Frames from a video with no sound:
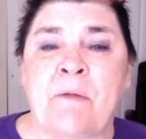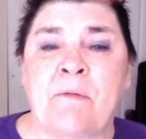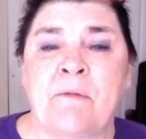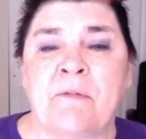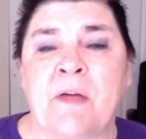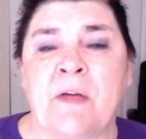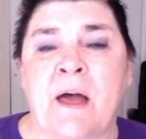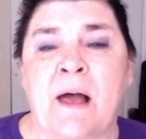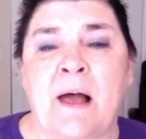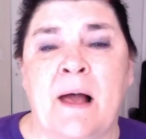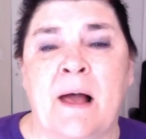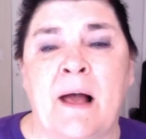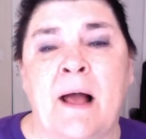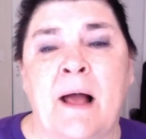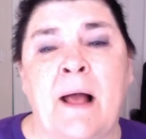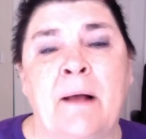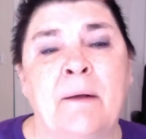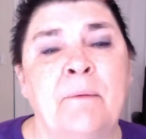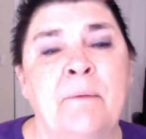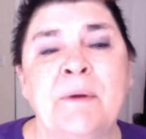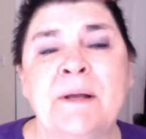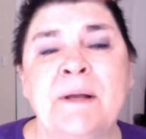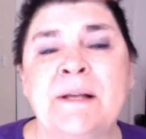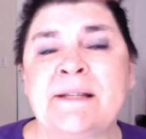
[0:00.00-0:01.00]
that
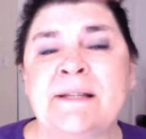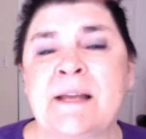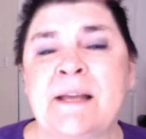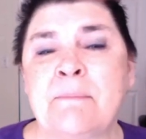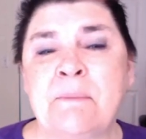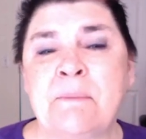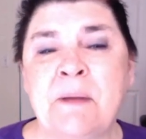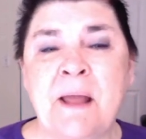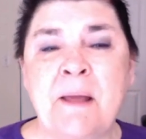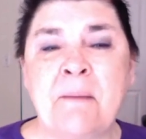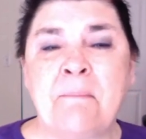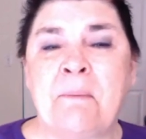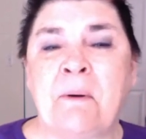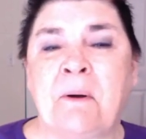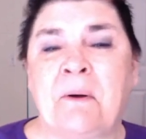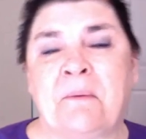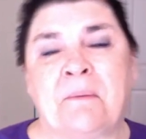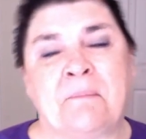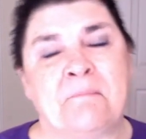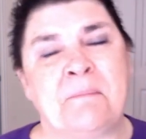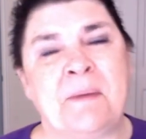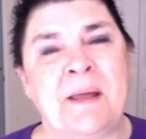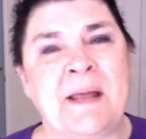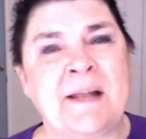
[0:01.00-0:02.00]
we see
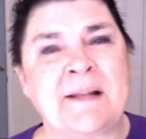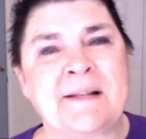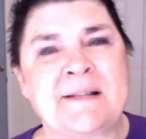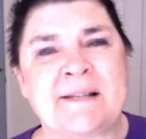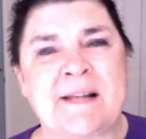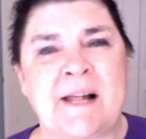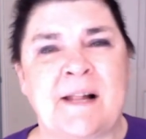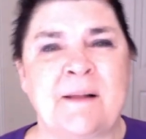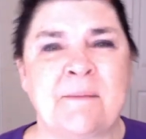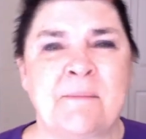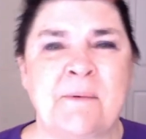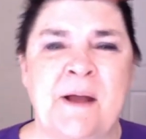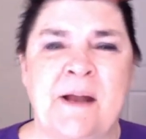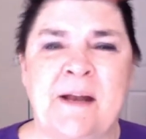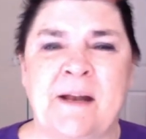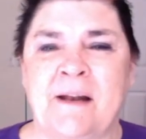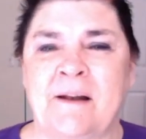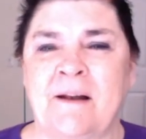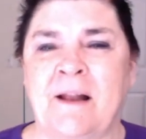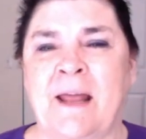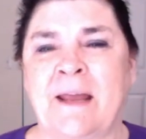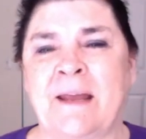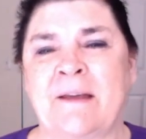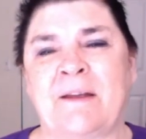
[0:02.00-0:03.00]
people being
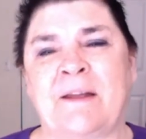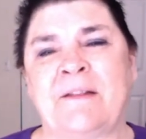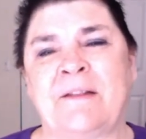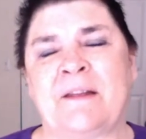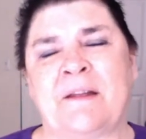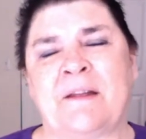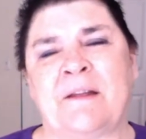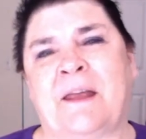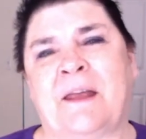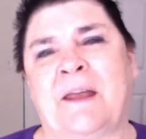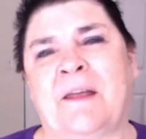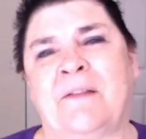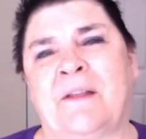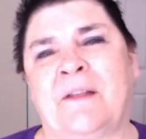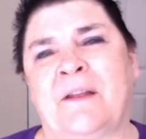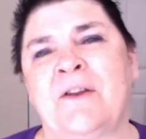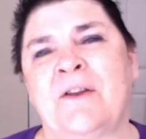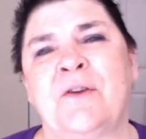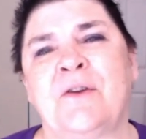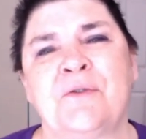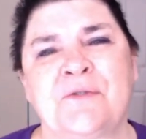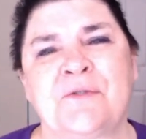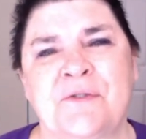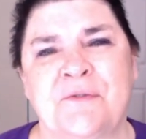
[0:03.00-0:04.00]
celebrated like in the in the
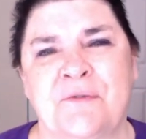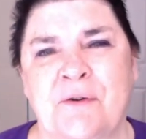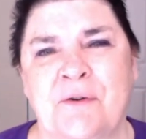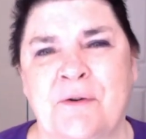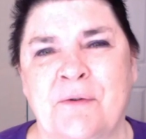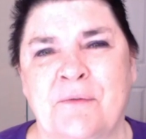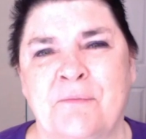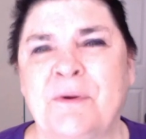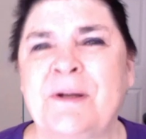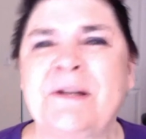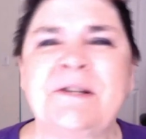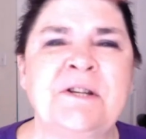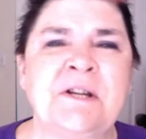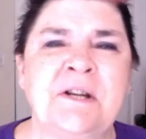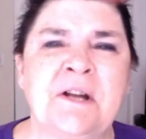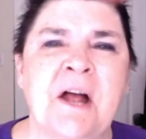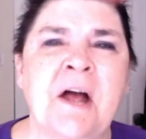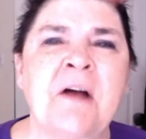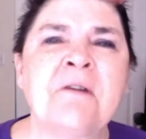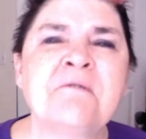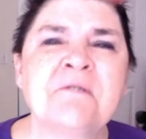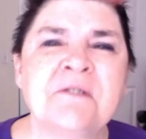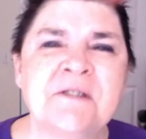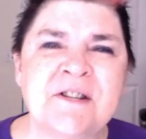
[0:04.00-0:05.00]
news for reaching
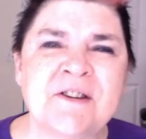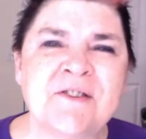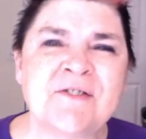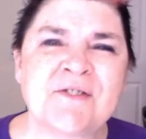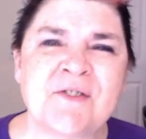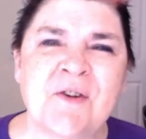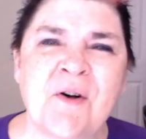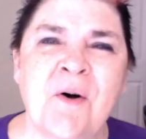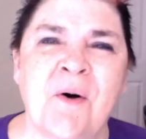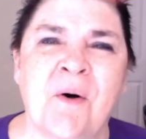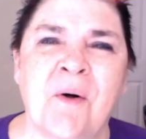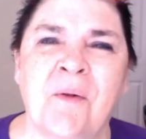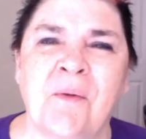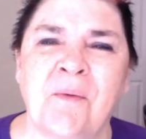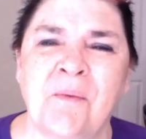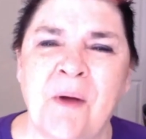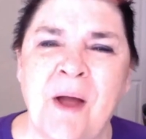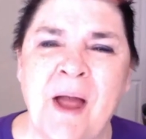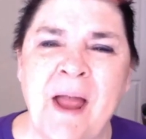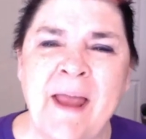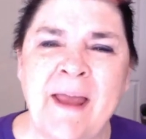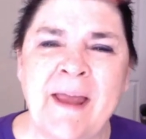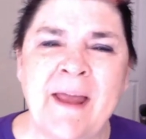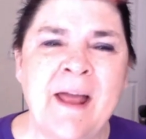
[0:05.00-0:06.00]
100 years old
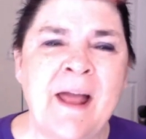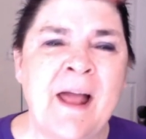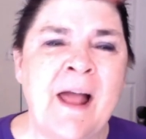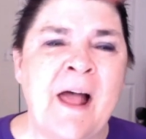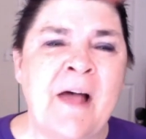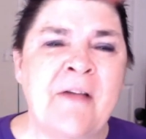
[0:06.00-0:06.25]
right